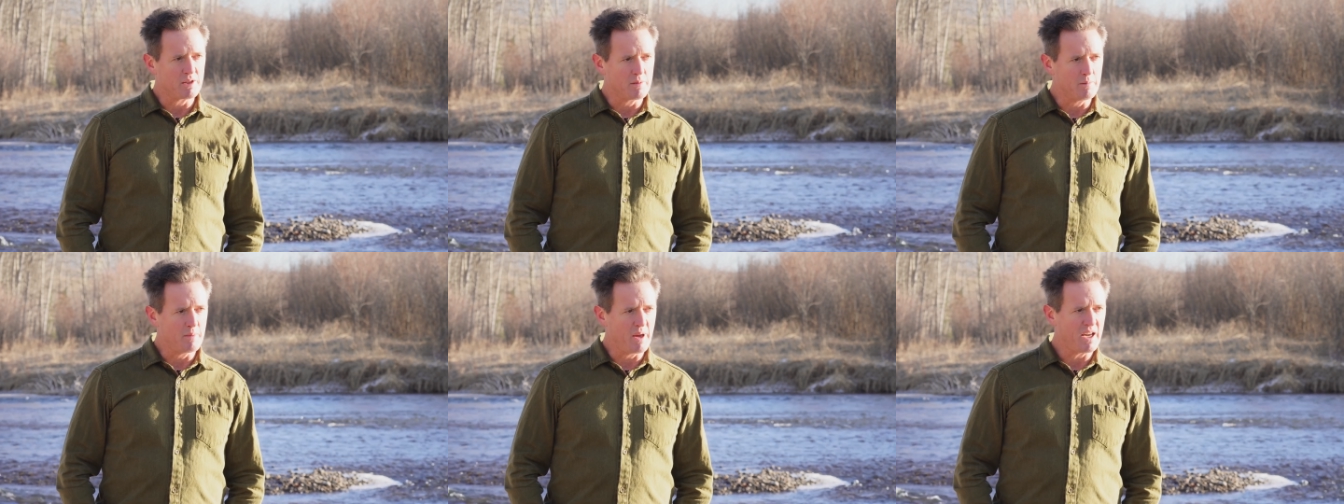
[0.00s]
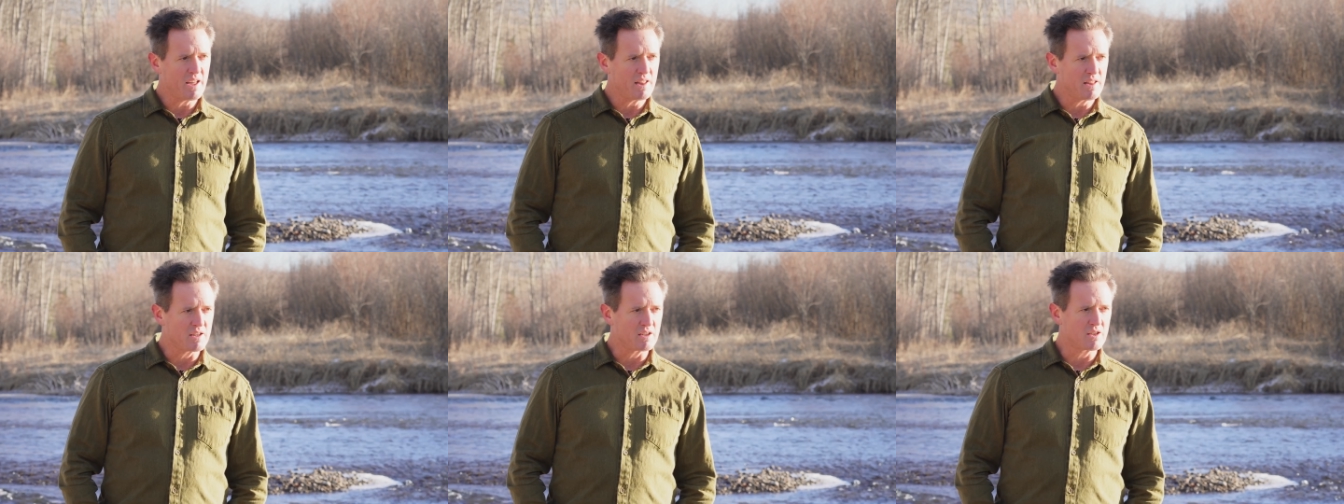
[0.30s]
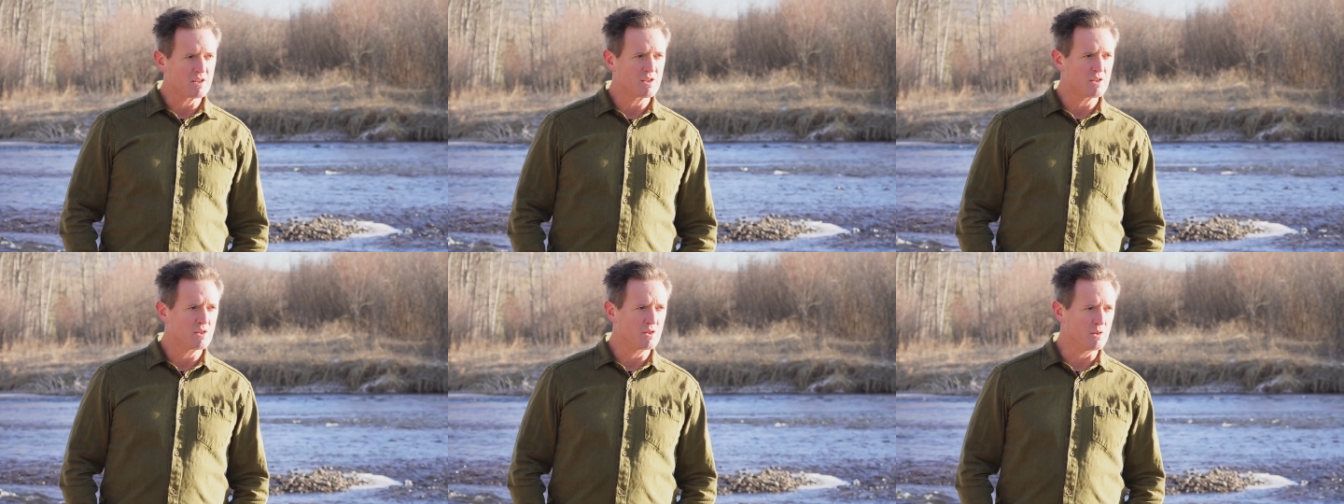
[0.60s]
to make
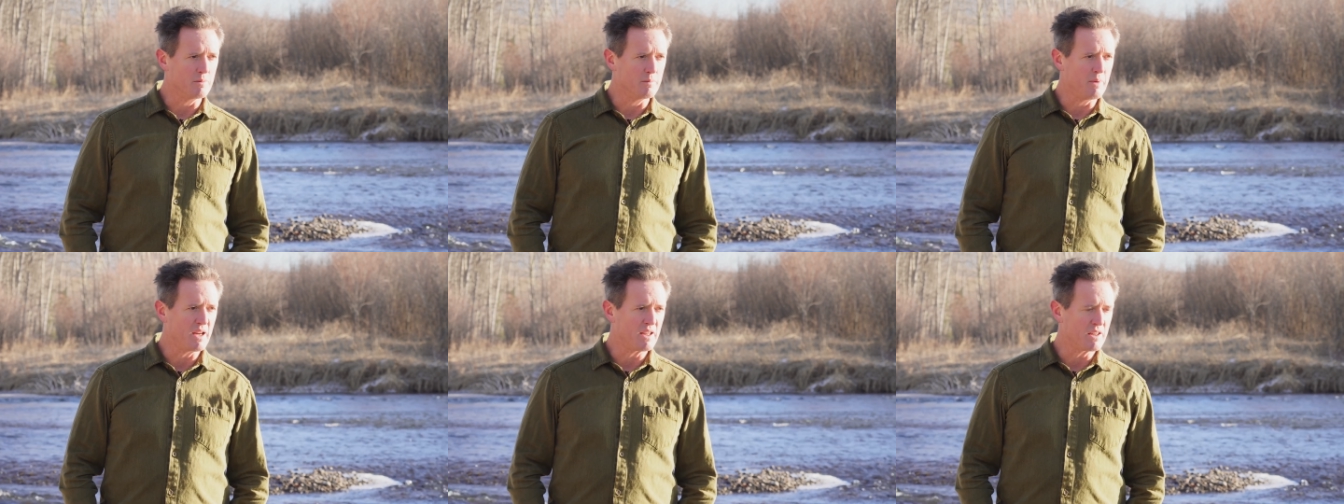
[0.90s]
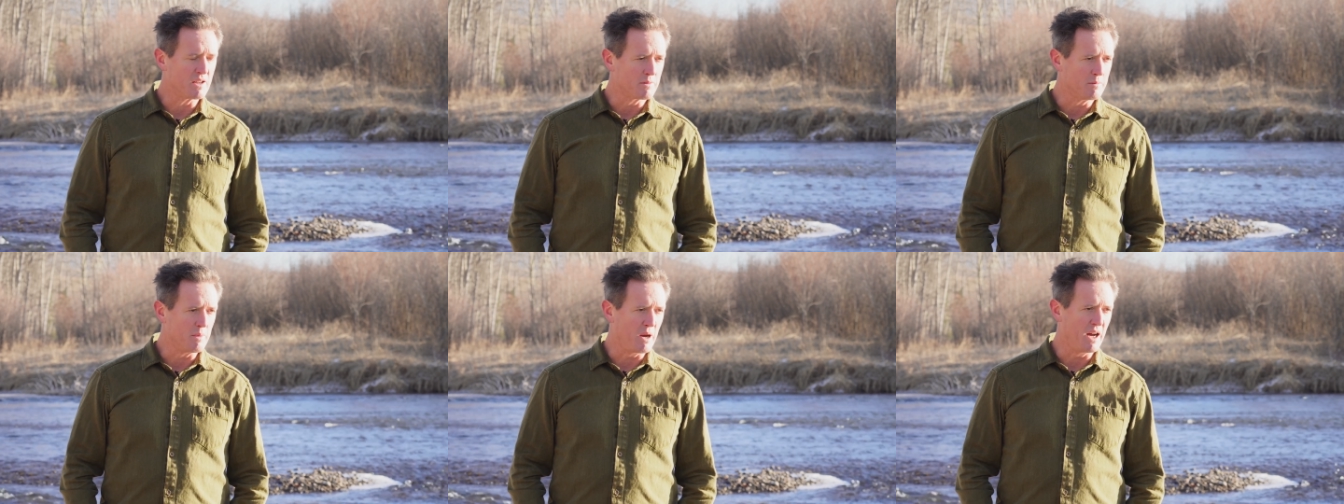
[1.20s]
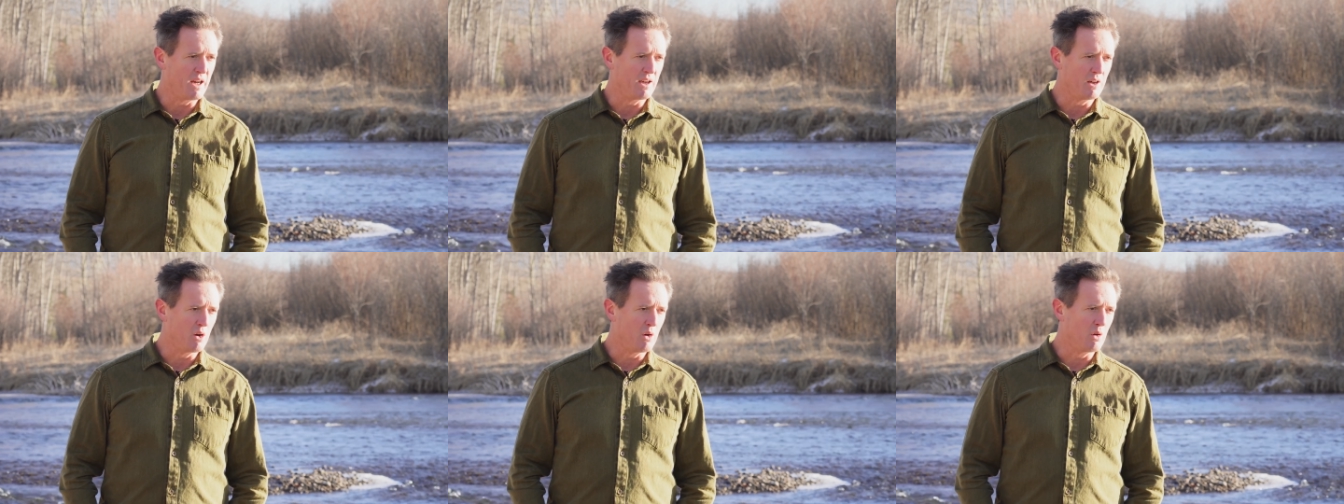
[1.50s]
this
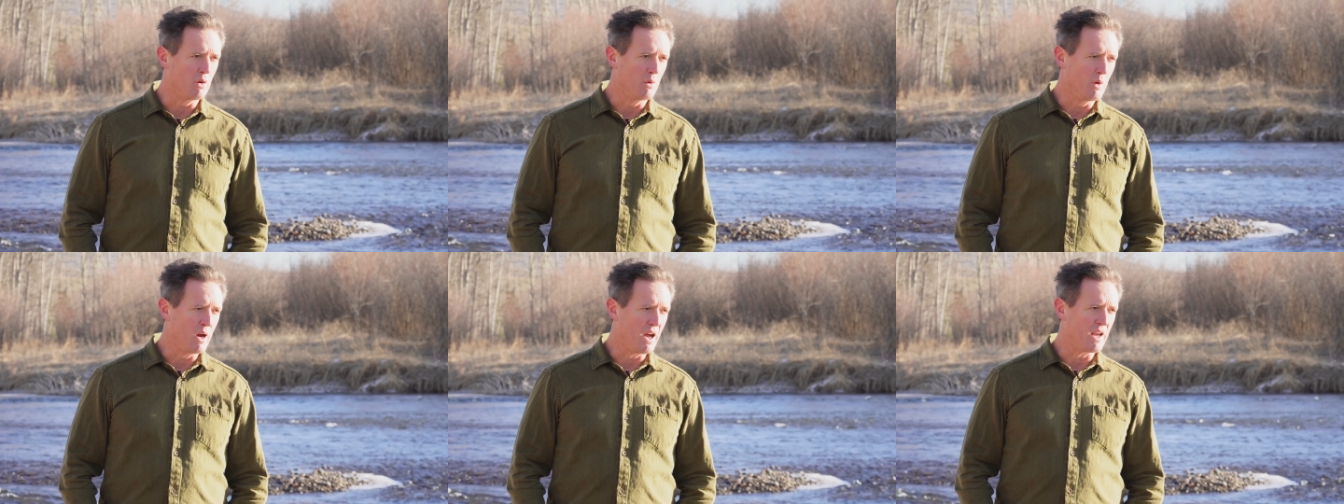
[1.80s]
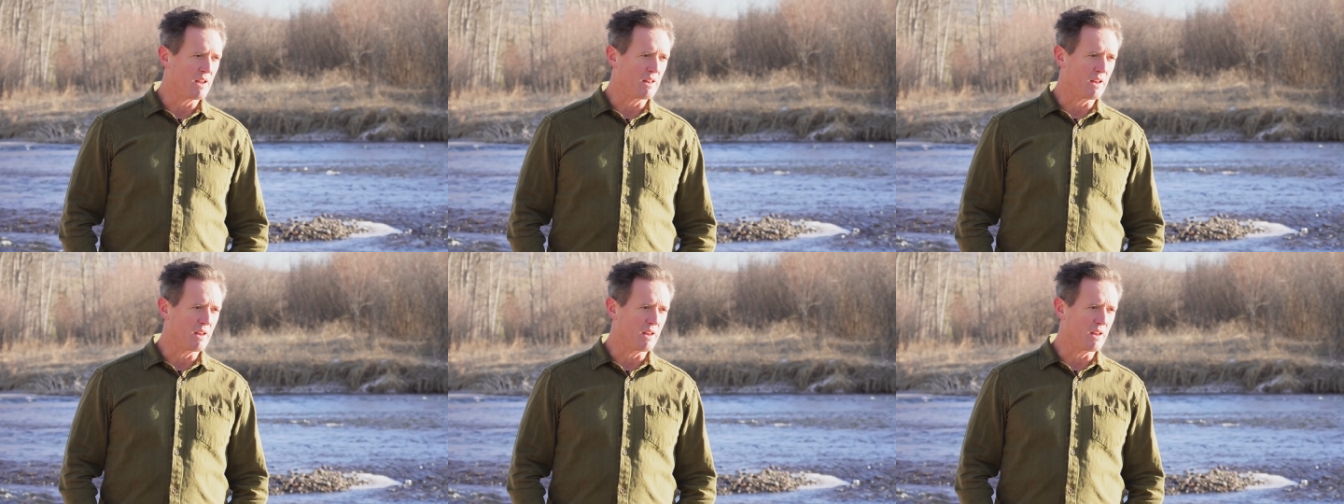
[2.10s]
mine go away.